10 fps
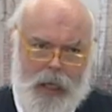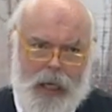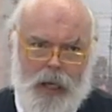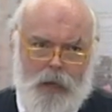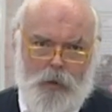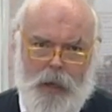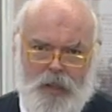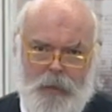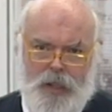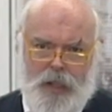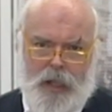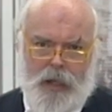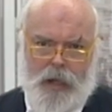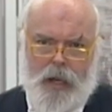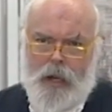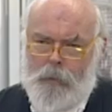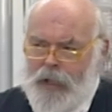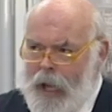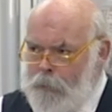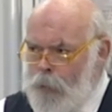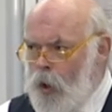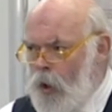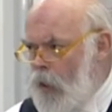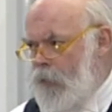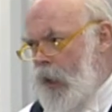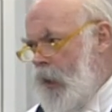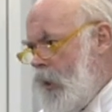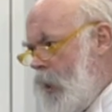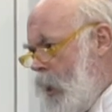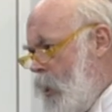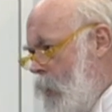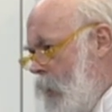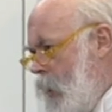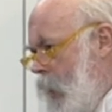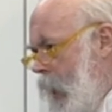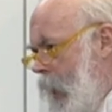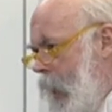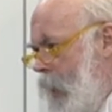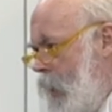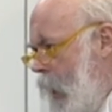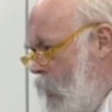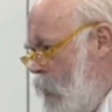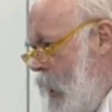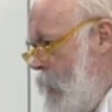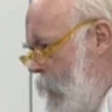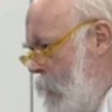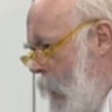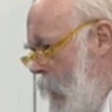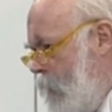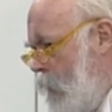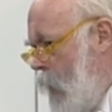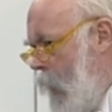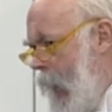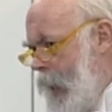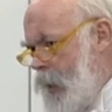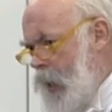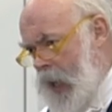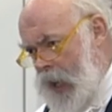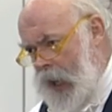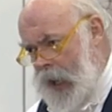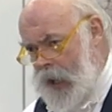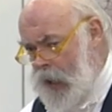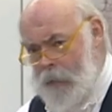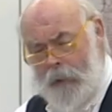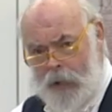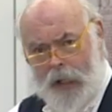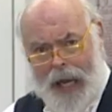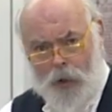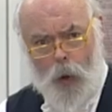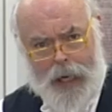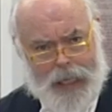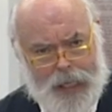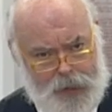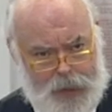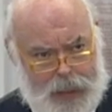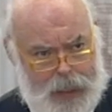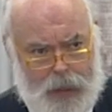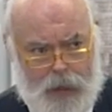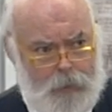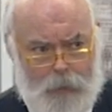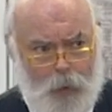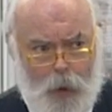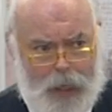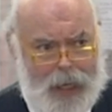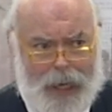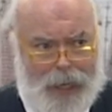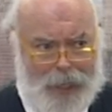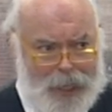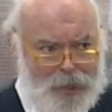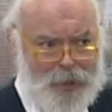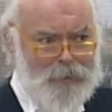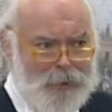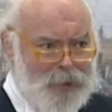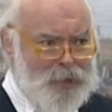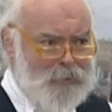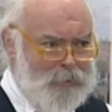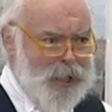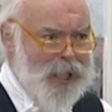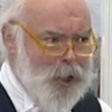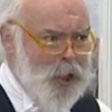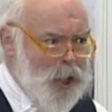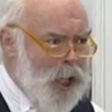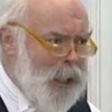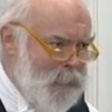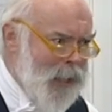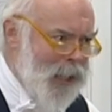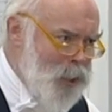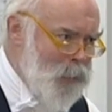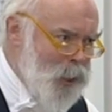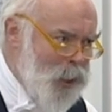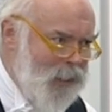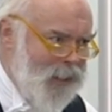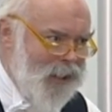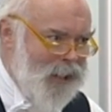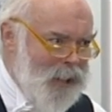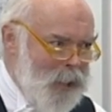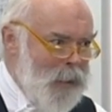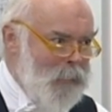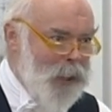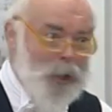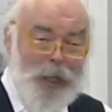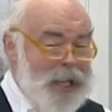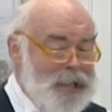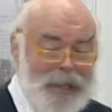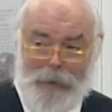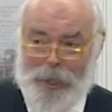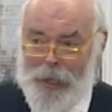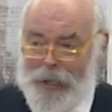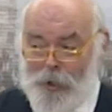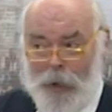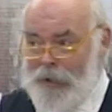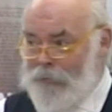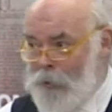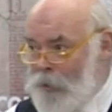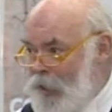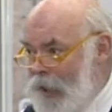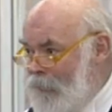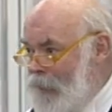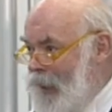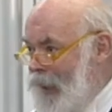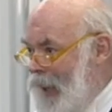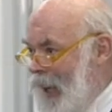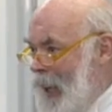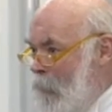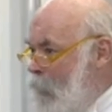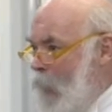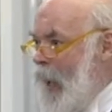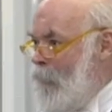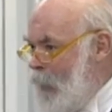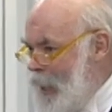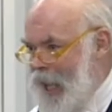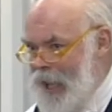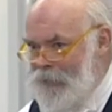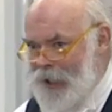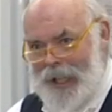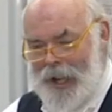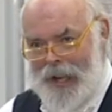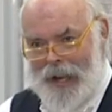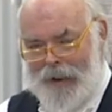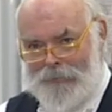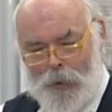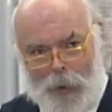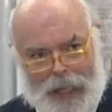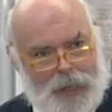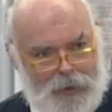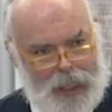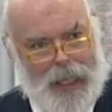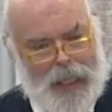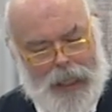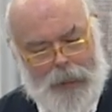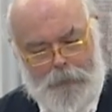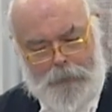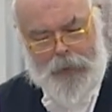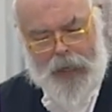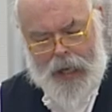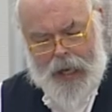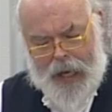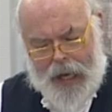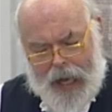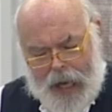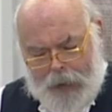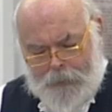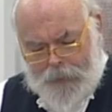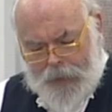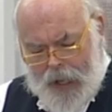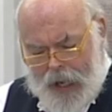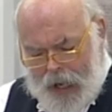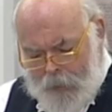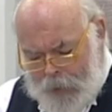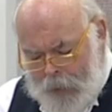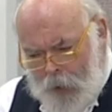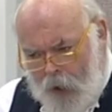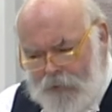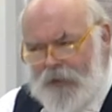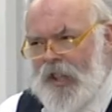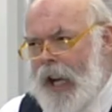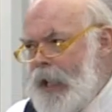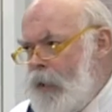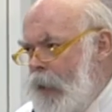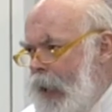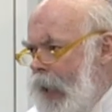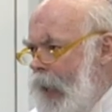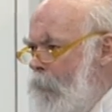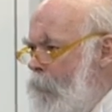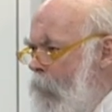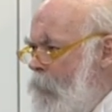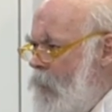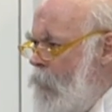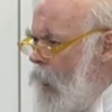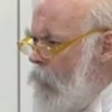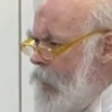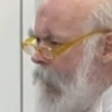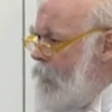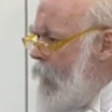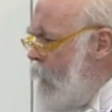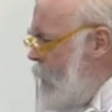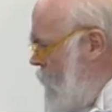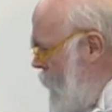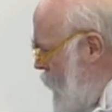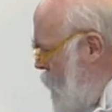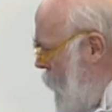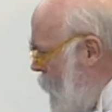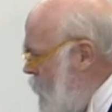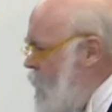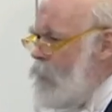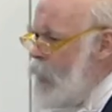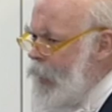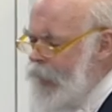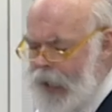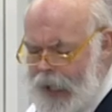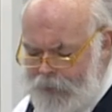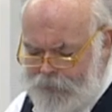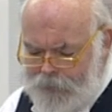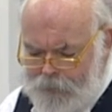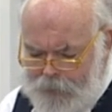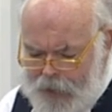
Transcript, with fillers: here at Westminster. But that pull of the constituency is incredibly powerful, and uh, a member can quite easily be working, unless with some pretty good time management, uh, a member could easily be doing 24-7 um, every day of the, uh, every week of the year. Um, people often say to me, members of parliament have, have little experience of real life.